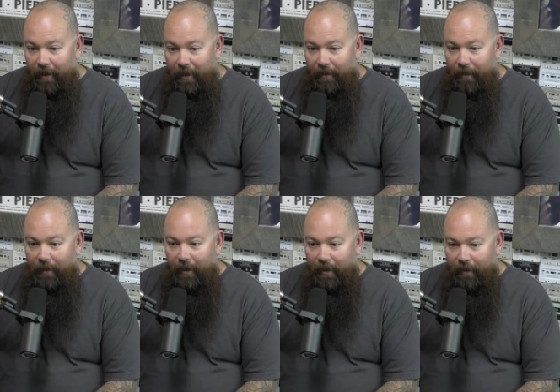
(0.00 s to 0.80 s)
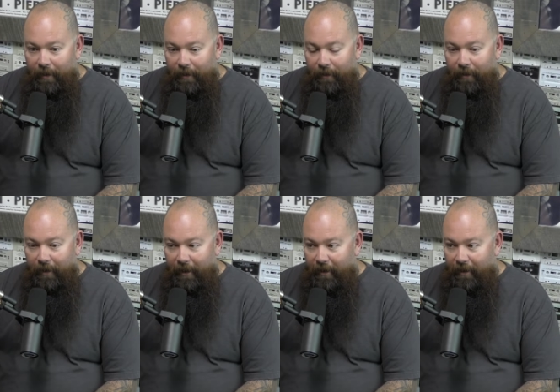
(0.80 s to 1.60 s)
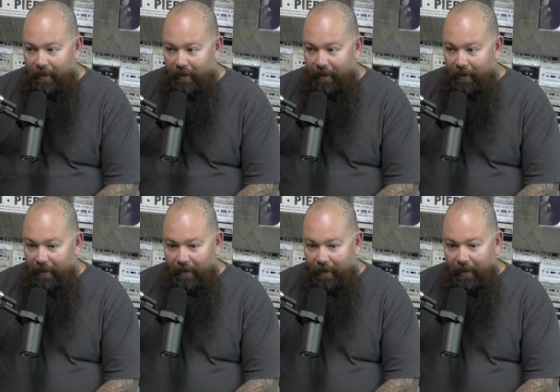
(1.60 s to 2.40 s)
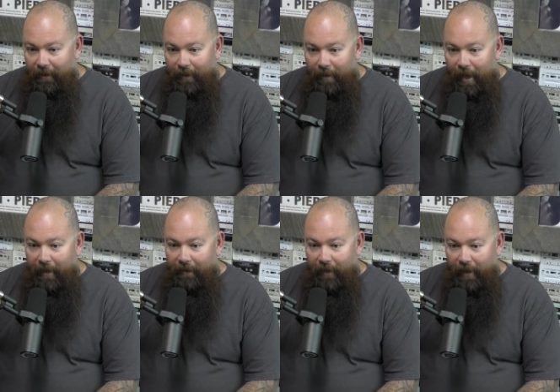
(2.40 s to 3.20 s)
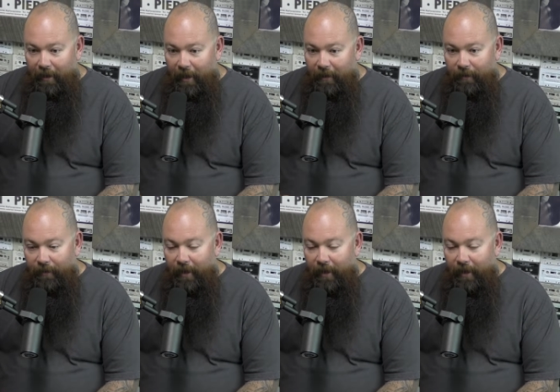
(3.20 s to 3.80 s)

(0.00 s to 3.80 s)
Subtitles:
I get people that come in the store and they like with a magnifying glass over